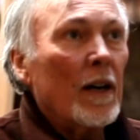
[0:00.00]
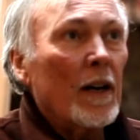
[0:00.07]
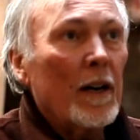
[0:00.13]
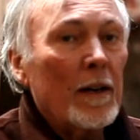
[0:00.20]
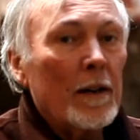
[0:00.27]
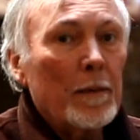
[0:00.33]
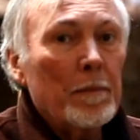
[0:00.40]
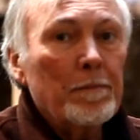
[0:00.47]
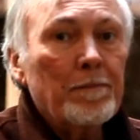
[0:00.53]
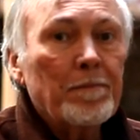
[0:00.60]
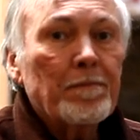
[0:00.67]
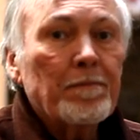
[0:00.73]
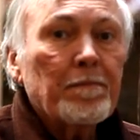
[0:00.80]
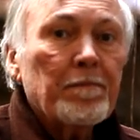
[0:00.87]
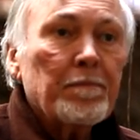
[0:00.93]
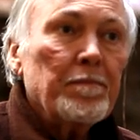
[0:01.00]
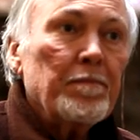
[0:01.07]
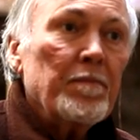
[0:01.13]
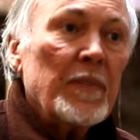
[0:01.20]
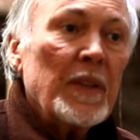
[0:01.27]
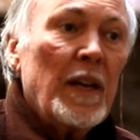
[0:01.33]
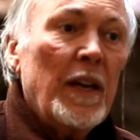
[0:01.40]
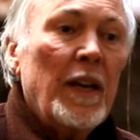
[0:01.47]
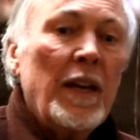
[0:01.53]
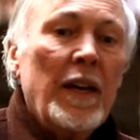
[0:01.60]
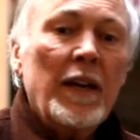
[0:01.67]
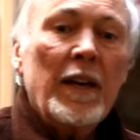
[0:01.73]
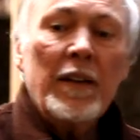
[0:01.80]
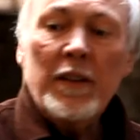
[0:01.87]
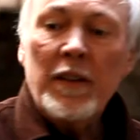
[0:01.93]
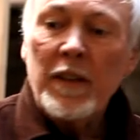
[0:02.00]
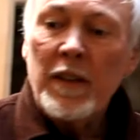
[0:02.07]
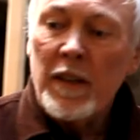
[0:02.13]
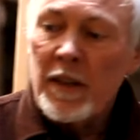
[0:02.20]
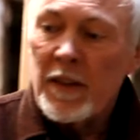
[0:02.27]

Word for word: Um, and